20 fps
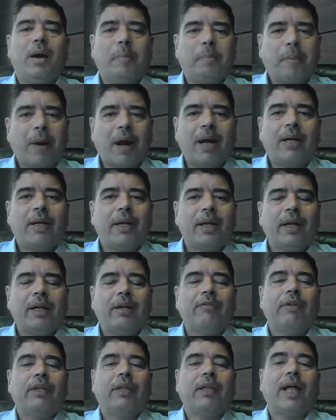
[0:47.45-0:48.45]

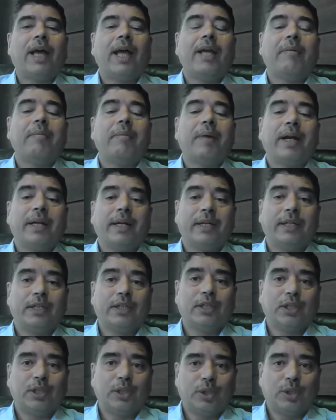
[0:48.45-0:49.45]
partnering with like-minded
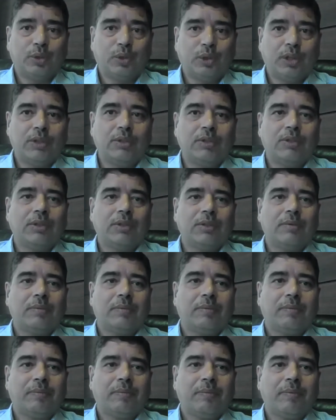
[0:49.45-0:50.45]
institutions.
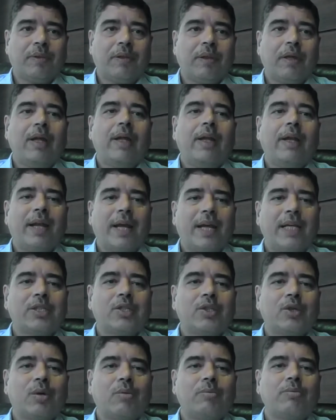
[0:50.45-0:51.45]

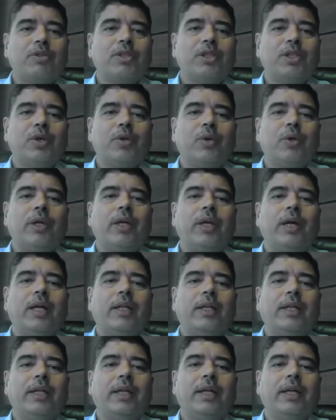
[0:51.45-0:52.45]
Nasscom COE
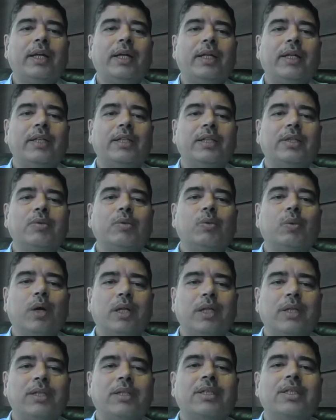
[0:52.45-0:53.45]
Gandhinagar is
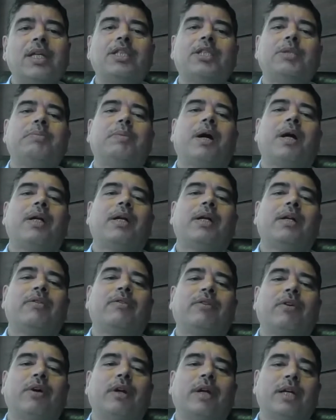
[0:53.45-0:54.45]
one such partner
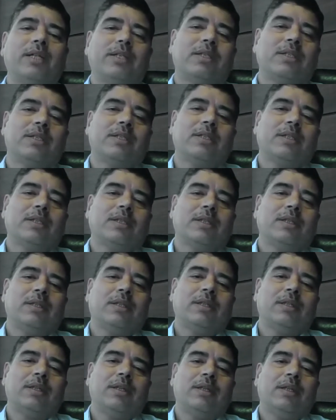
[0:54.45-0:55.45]
for us.
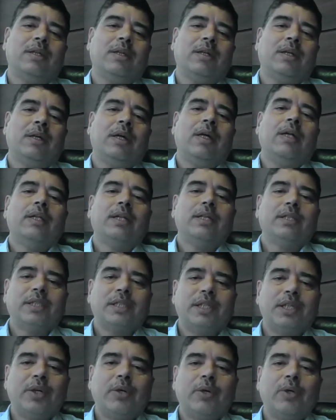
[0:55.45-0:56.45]
The
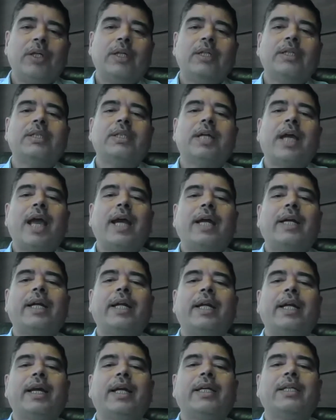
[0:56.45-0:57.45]
COE is
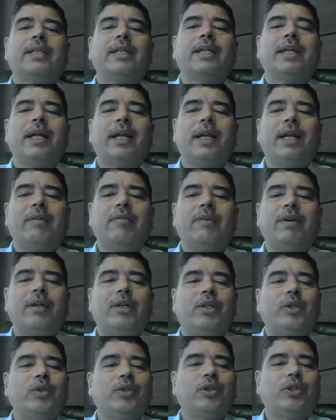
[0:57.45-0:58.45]
acting as an
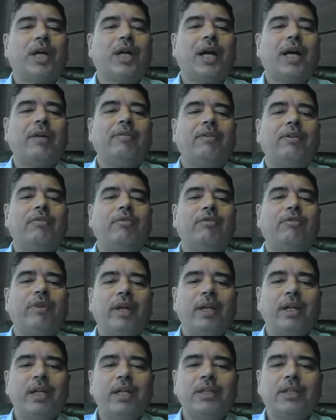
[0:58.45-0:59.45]
enabler to drive the
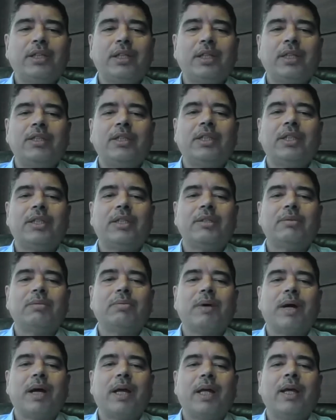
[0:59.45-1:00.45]
various initiatives
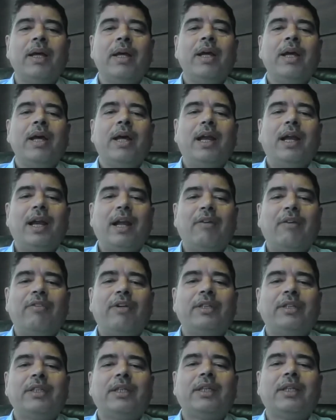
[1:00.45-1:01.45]
by
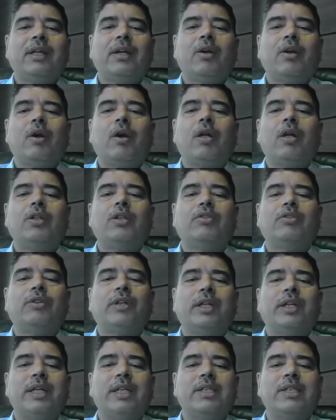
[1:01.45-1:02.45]
leveraging the knowledge of
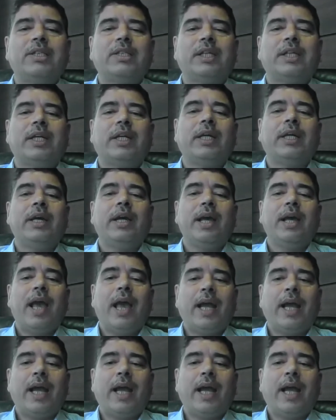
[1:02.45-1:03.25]
industry,